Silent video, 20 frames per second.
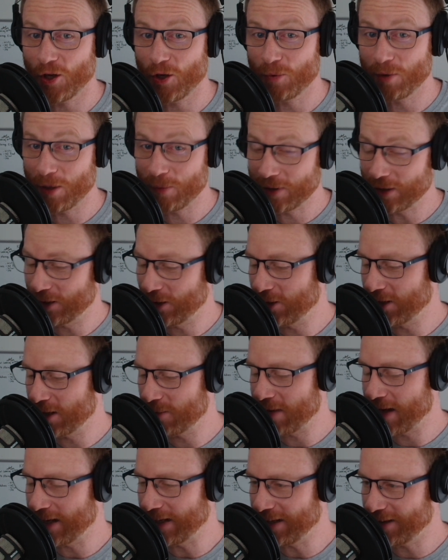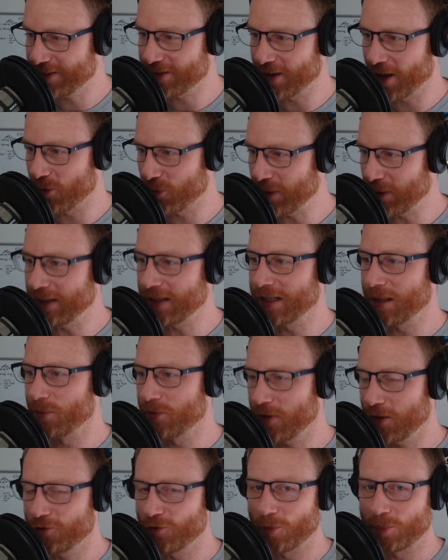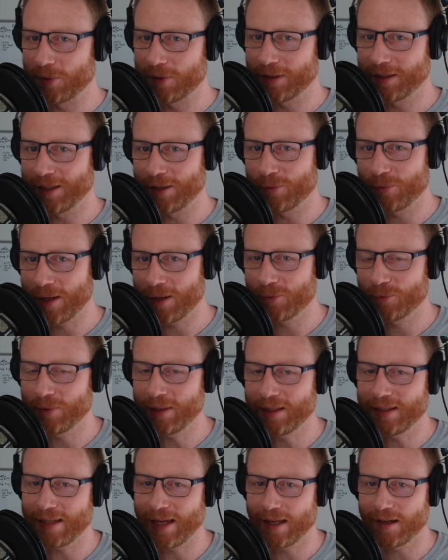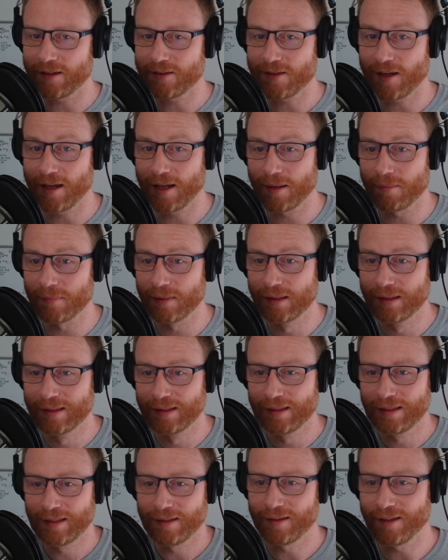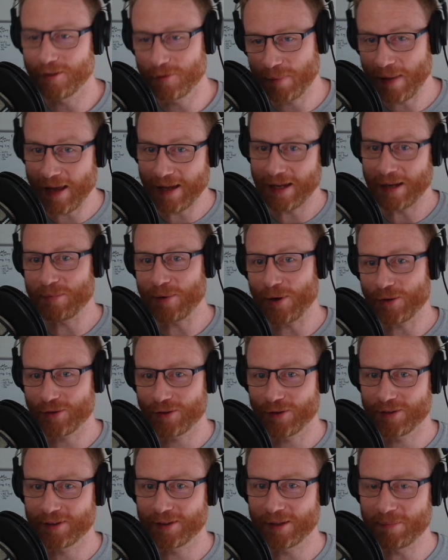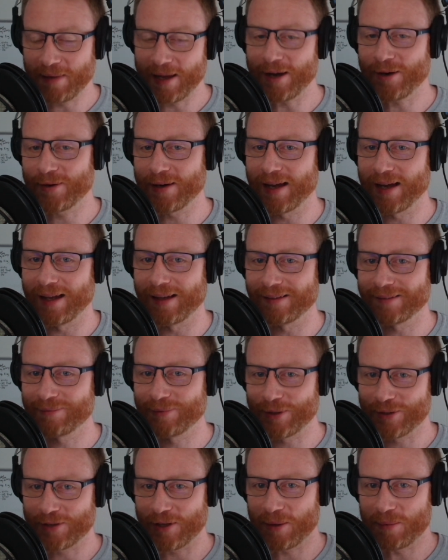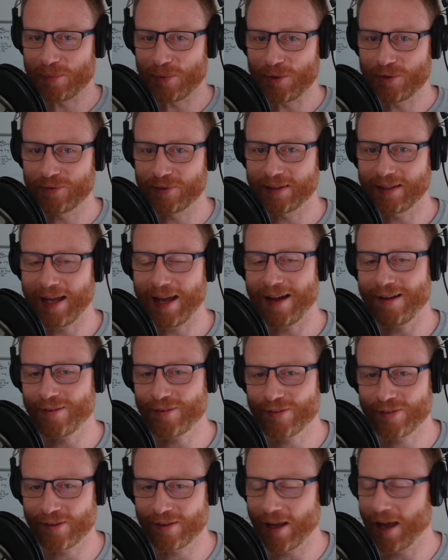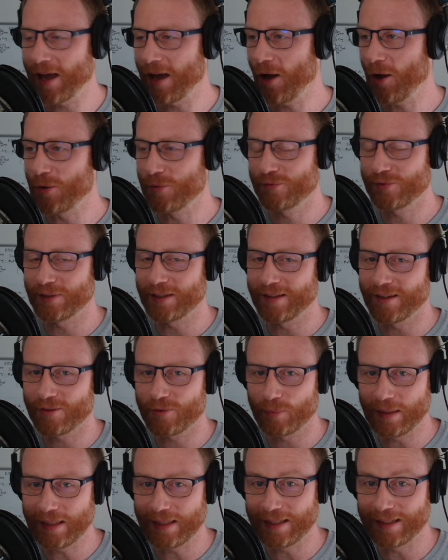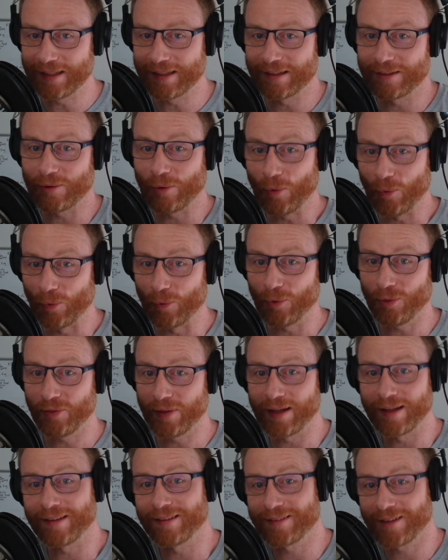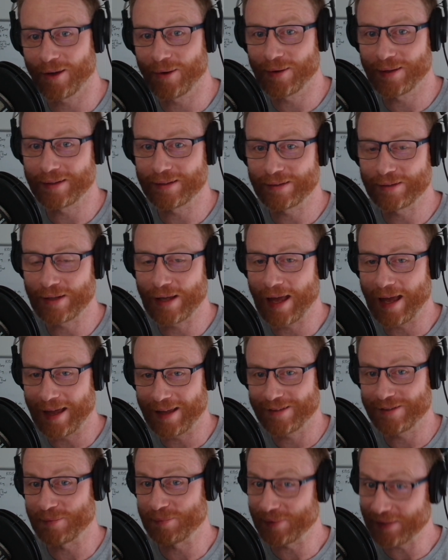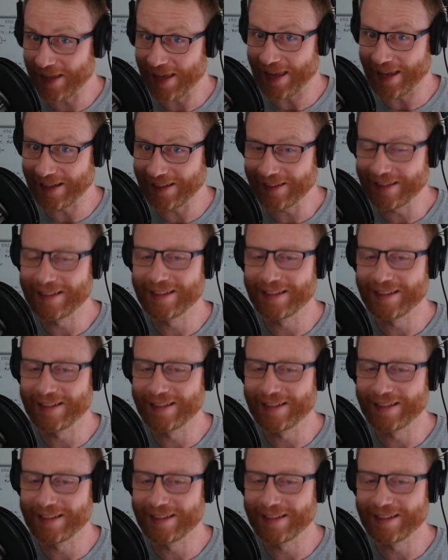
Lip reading: where we learn about SRE and observability 1 week at a time. There's packing boxes in the background because I'm moving house, hopefully this weekend, all things going to plan.